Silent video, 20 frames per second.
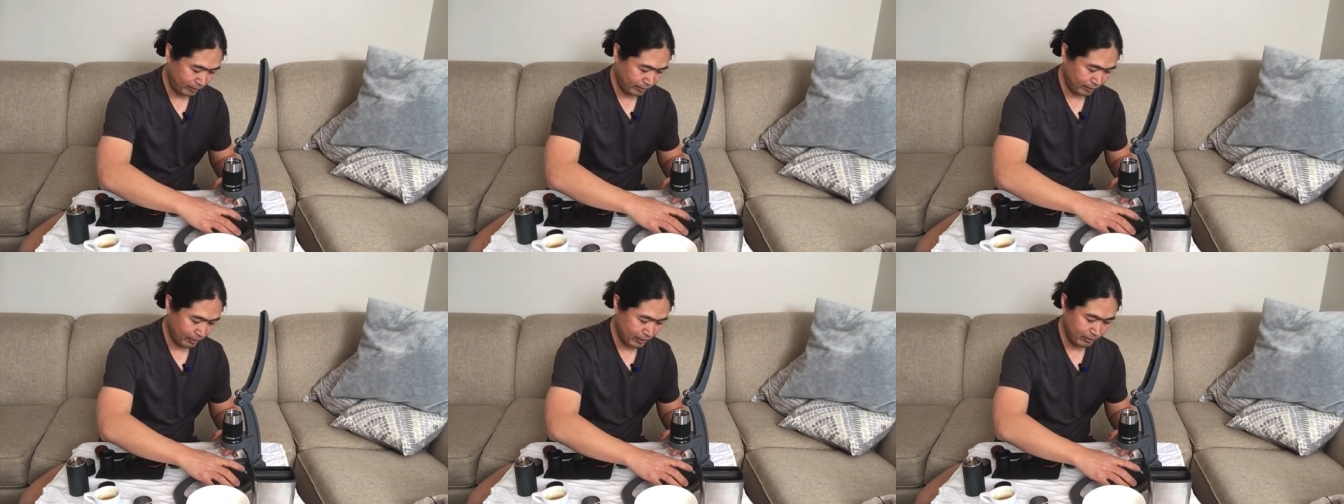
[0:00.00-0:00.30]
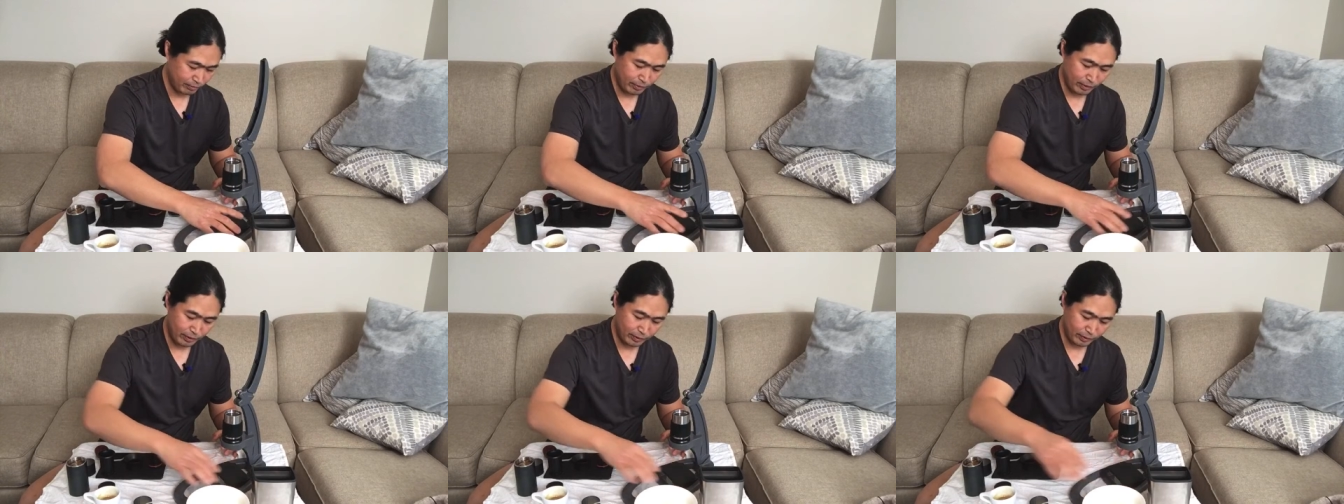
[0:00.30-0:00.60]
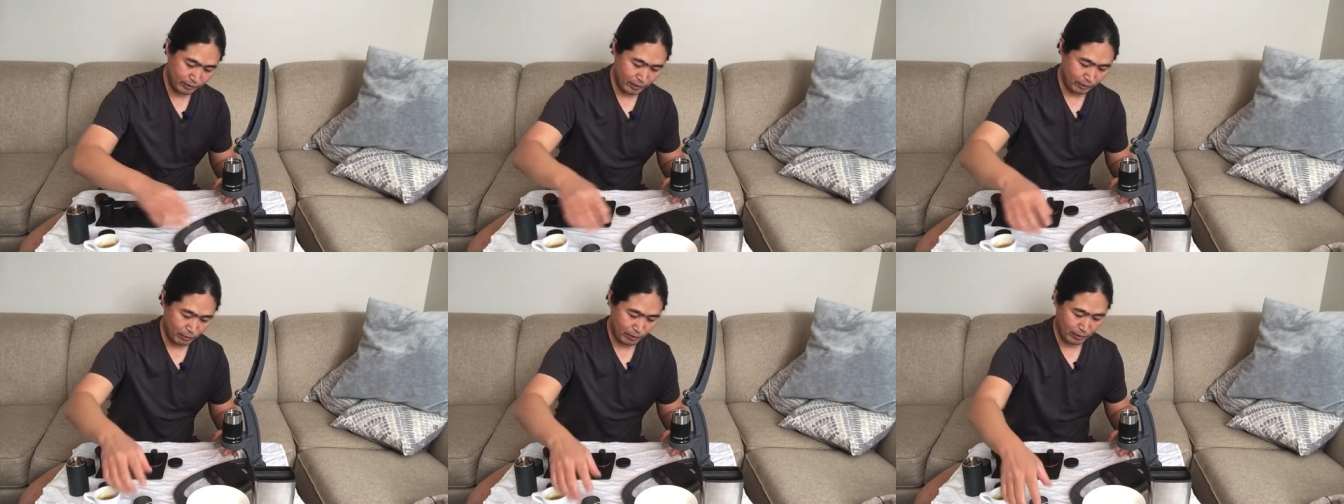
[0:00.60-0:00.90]
Let's
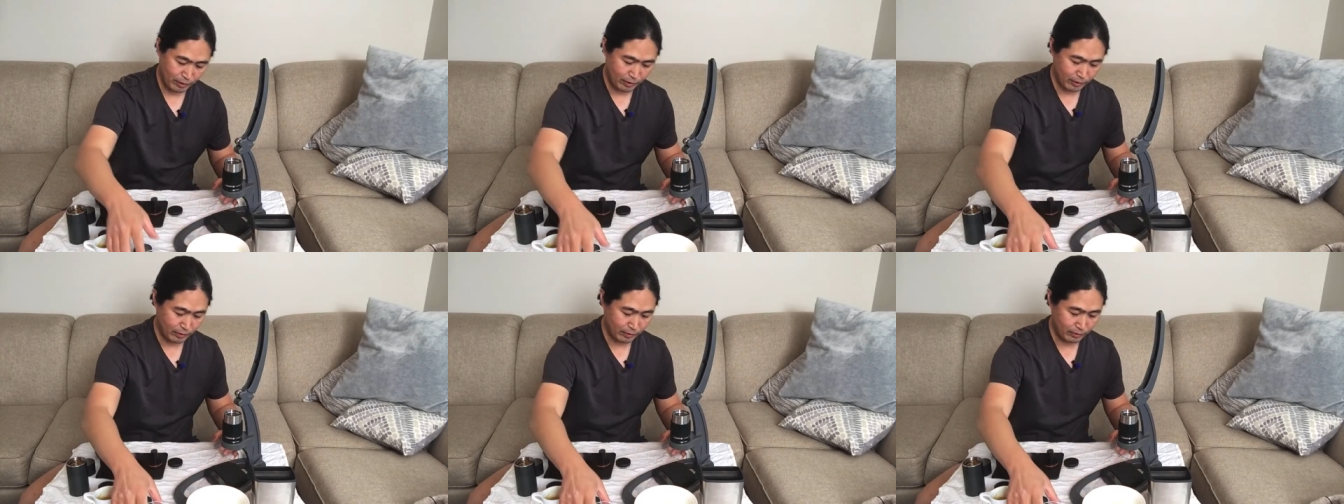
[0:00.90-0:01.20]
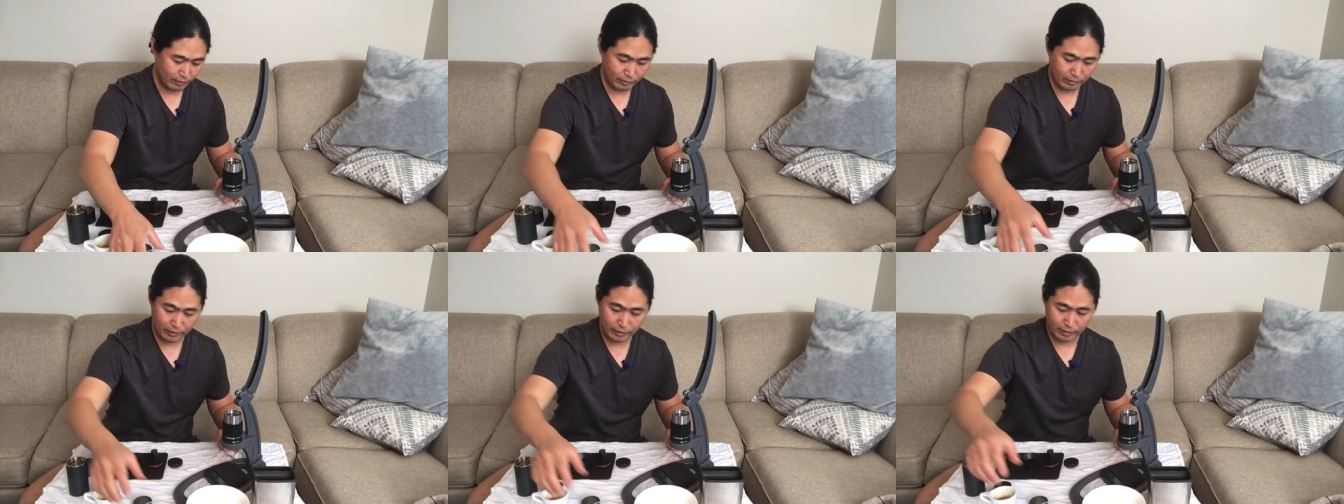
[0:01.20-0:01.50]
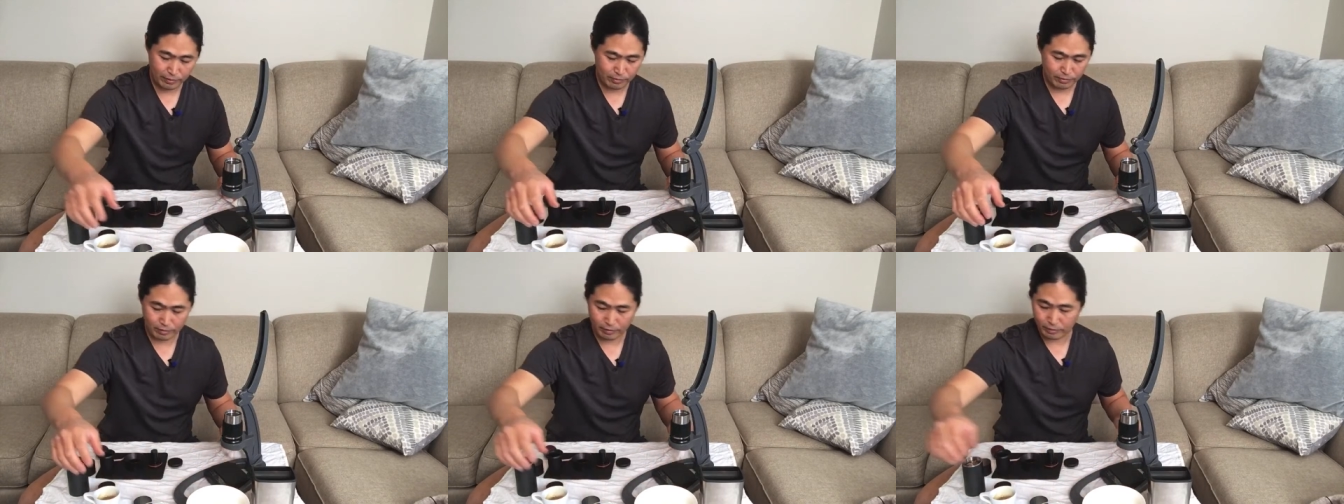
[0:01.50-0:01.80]
find out what kind of
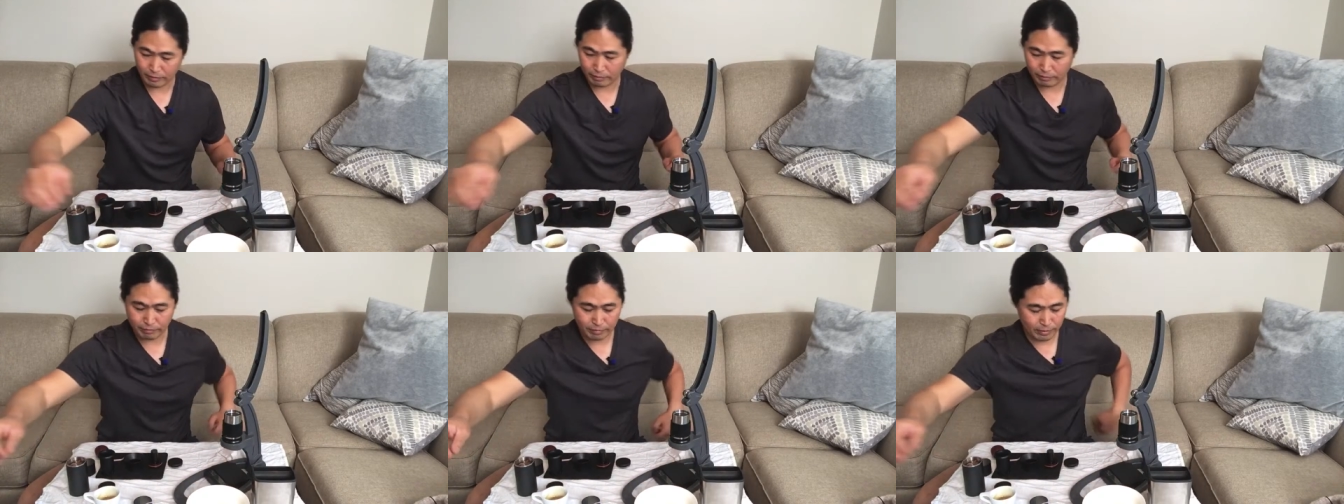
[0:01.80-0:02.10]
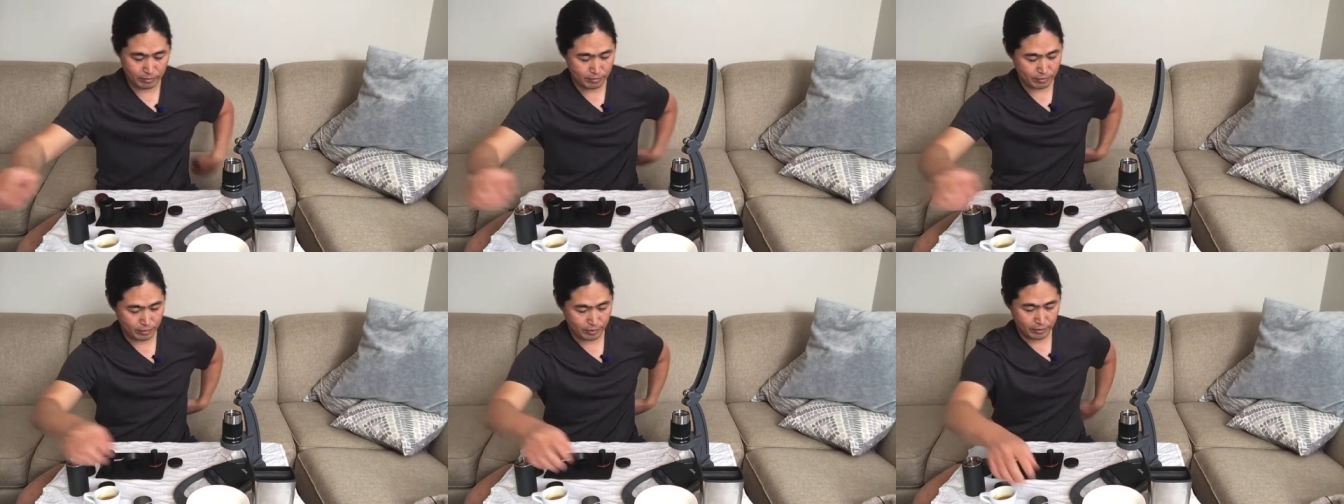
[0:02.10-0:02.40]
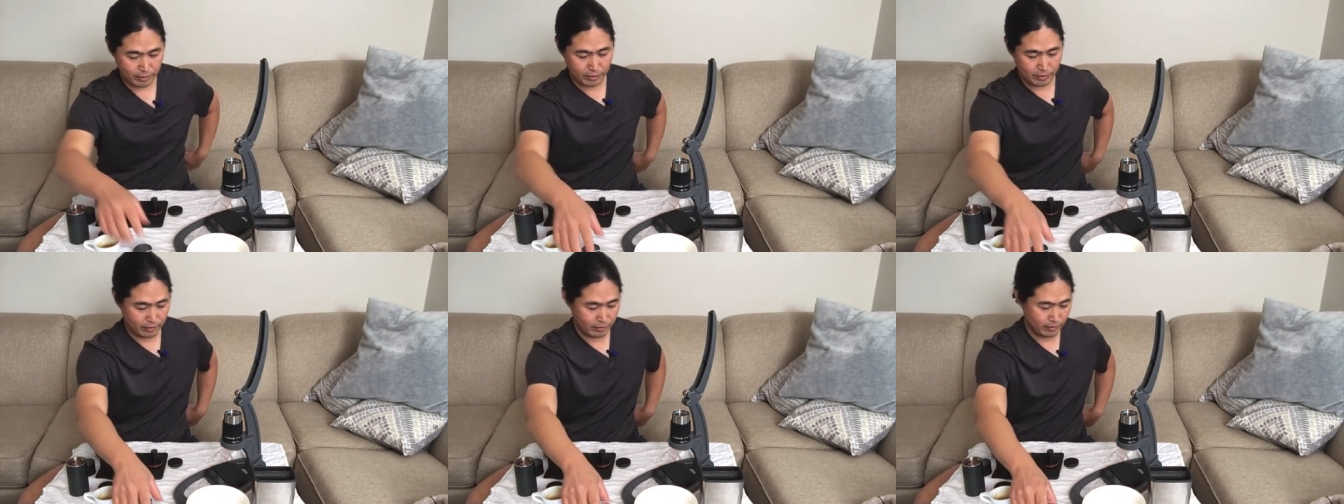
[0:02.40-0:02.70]
taste difference
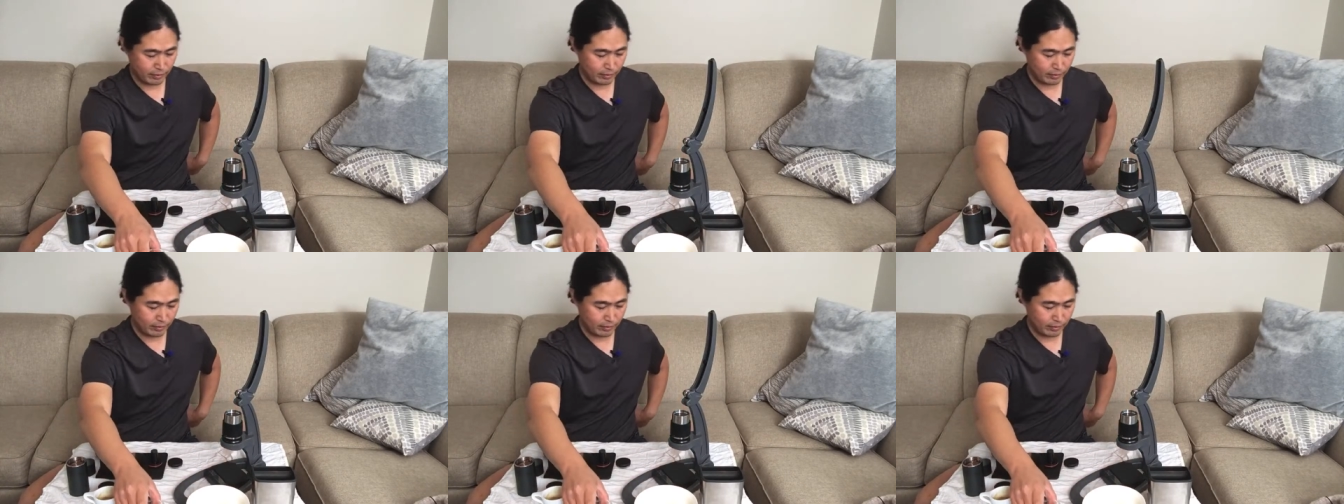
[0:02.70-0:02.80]
here.